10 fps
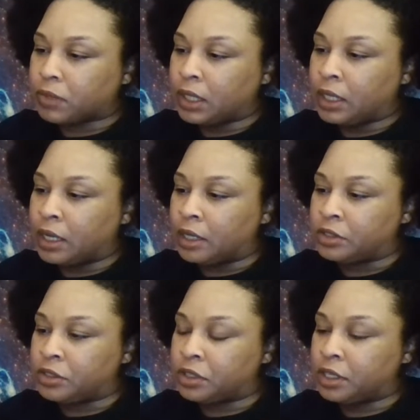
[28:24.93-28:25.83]
Yeah,
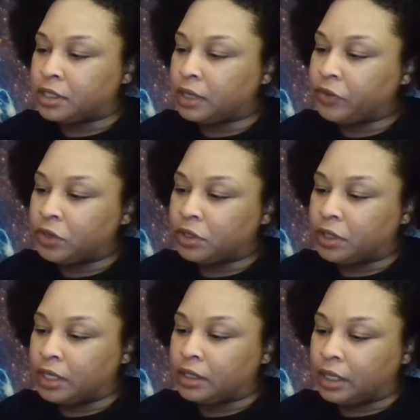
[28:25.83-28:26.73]
it's just a good time for you to
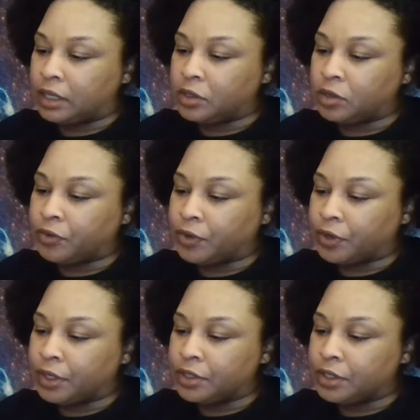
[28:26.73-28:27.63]
think things over
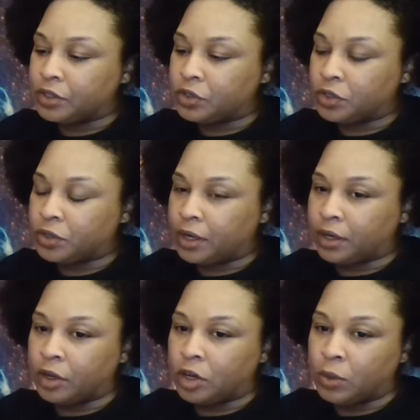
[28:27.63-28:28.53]
and just to try
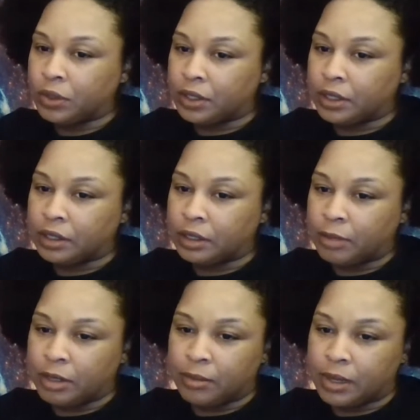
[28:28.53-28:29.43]
to go within
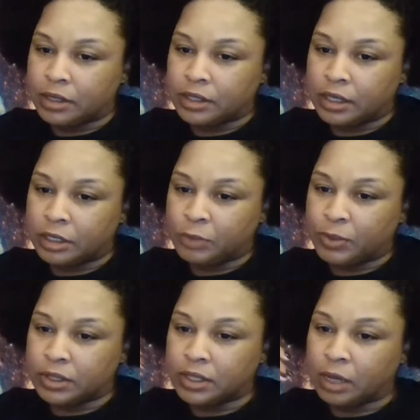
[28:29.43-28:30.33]
and meditate and
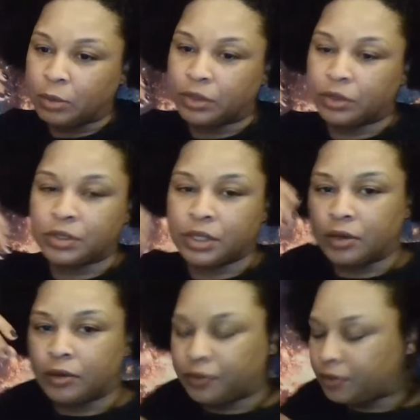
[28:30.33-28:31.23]
spend time with
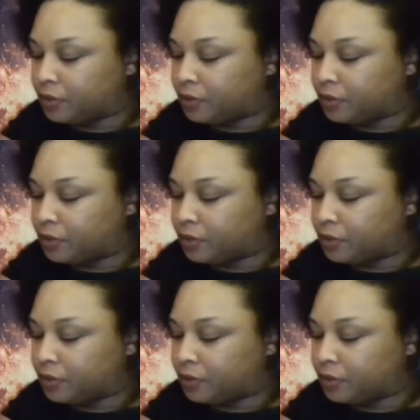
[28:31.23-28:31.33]
yourself,